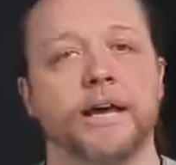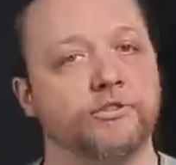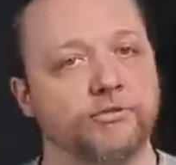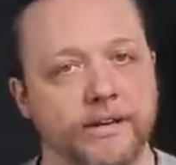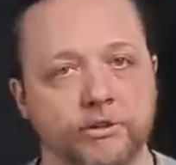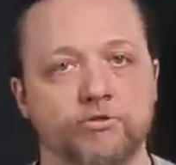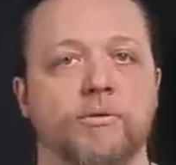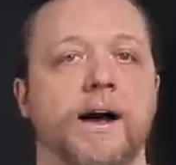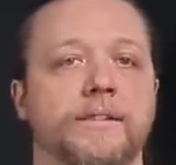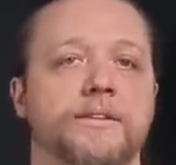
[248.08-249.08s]
and try to
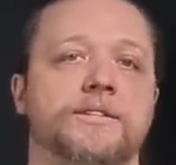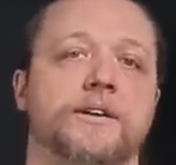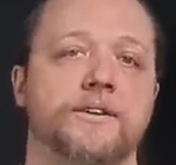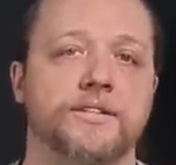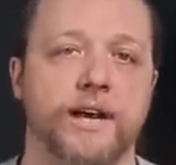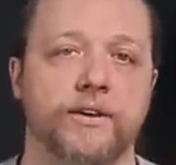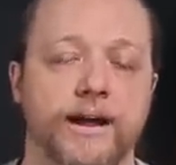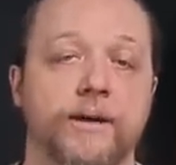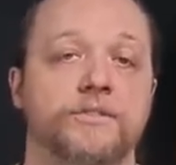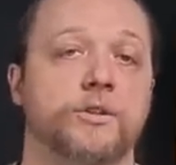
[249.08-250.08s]
dry the snare sound
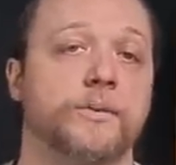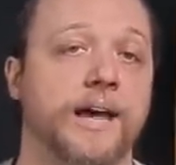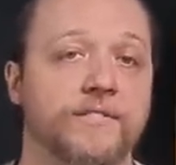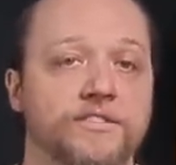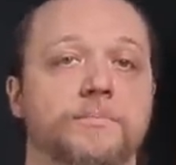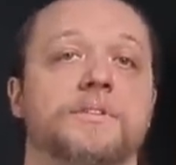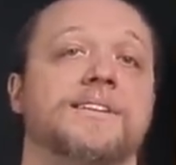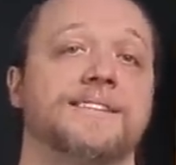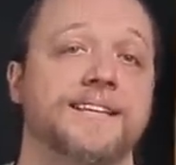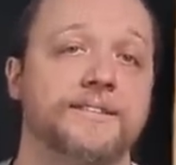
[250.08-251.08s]
out so that we have something
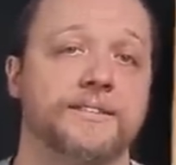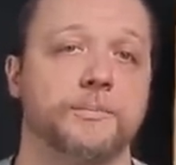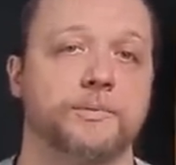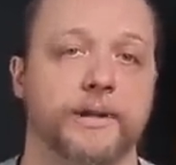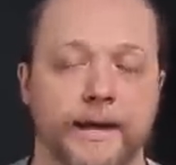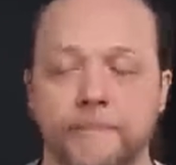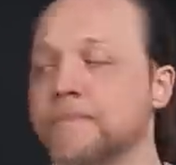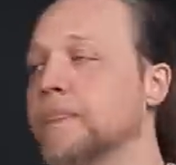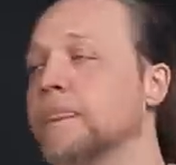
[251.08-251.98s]
that's easy to play.